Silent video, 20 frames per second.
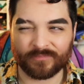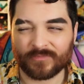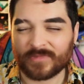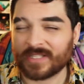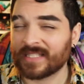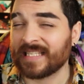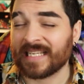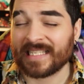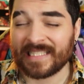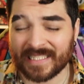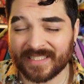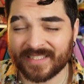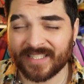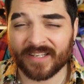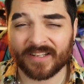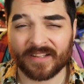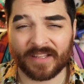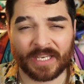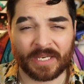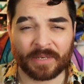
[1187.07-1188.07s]

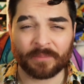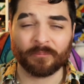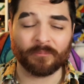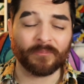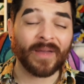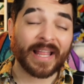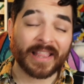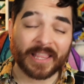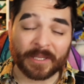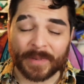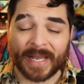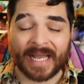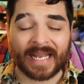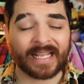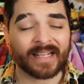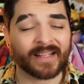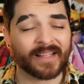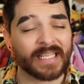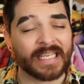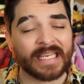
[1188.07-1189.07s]
Statistically,
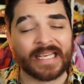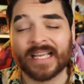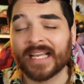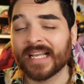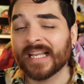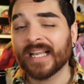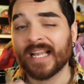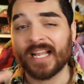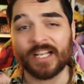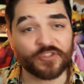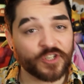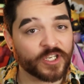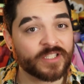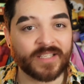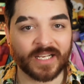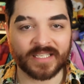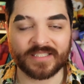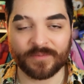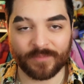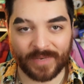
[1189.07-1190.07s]
mathematically, it just
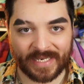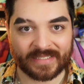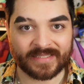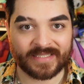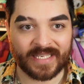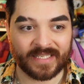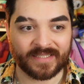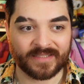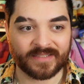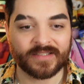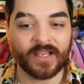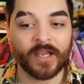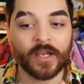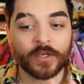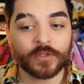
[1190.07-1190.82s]
doesn't make sense.